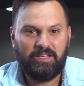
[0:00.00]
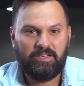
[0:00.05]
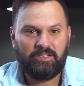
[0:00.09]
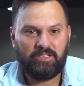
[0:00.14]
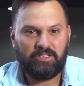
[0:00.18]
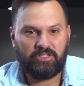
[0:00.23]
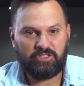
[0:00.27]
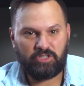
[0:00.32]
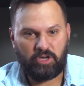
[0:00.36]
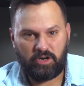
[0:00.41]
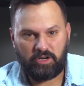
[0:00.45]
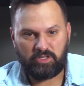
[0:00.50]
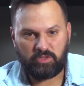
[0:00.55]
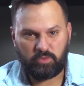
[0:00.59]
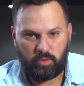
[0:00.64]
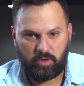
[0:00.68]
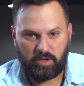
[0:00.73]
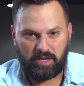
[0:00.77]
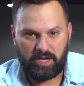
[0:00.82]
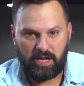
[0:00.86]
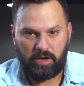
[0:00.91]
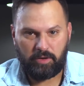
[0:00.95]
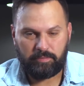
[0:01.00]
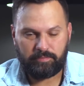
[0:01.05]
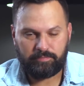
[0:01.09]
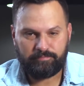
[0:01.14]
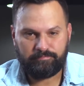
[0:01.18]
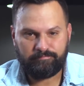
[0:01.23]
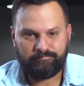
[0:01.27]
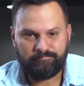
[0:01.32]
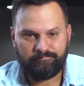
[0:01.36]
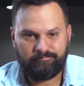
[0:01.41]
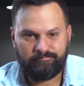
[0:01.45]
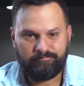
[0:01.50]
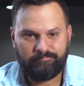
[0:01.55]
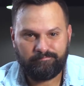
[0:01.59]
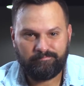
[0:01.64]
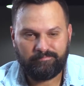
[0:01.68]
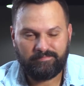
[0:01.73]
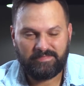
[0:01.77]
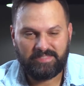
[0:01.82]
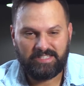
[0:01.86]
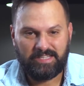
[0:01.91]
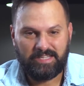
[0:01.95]
to start his workout.
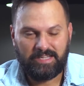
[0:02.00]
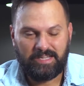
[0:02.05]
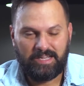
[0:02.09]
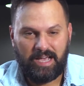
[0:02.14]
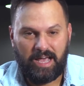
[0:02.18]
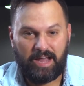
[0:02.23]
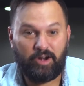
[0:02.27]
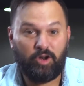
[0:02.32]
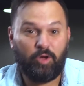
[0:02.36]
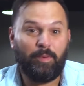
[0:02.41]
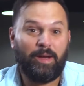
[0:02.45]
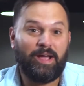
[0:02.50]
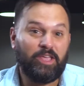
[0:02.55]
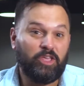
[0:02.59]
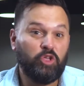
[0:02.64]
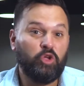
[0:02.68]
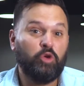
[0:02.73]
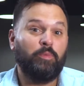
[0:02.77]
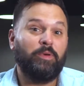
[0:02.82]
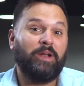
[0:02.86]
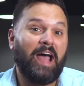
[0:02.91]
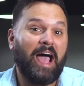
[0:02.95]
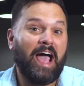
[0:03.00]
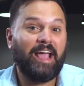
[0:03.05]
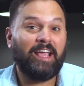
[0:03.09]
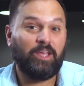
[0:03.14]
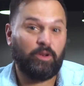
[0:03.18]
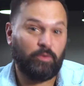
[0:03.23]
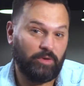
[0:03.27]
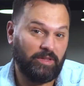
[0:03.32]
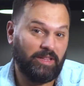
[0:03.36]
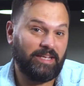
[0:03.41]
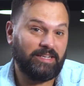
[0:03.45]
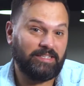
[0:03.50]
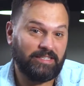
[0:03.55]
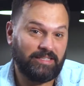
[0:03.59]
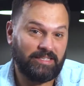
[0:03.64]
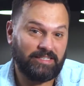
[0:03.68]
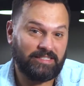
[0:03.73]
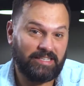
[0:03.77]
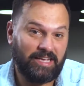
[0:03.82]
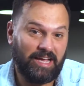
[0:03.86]
I don't know about you, but I can relate to this